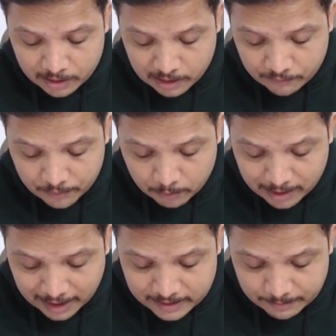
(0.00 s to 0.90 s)
If you
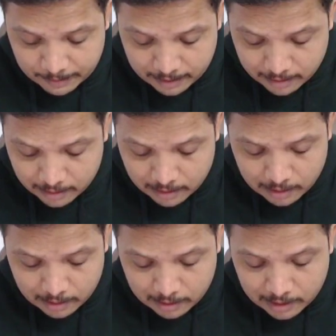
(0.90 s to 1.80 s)
transfer
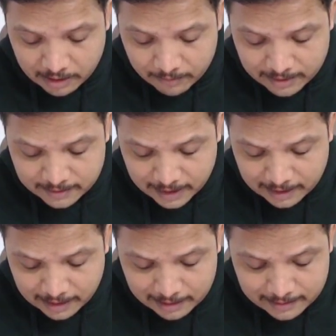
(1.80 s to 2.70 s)
given
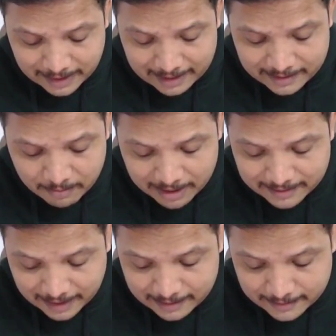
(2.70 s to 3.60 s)
signal sensed by
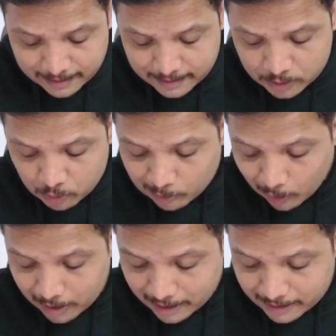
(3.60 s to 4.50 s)
sensors to
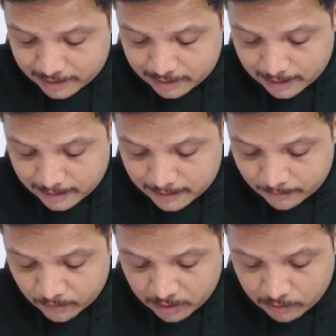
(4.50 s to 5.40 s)
longer distance,
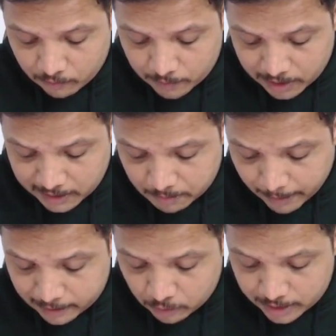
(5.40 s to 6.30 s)
with
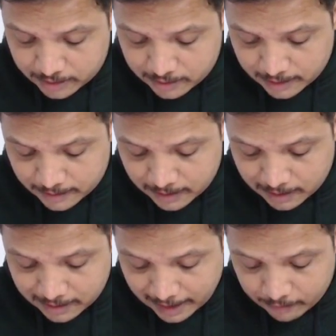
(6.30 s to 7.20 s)
respect to distance
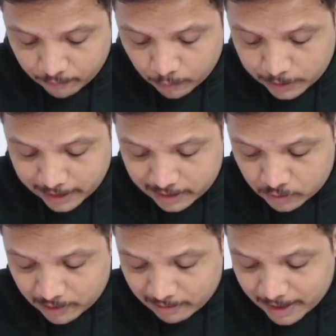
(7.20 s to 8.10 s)
that voltage
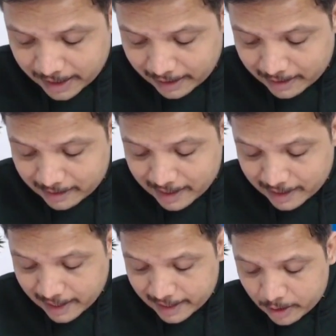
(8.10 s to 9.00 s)
will be
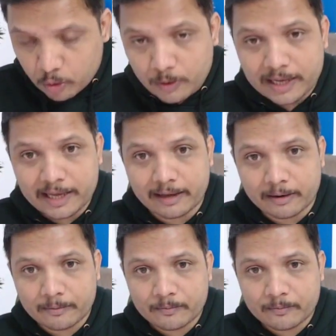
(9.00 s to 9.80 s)
decaying over here.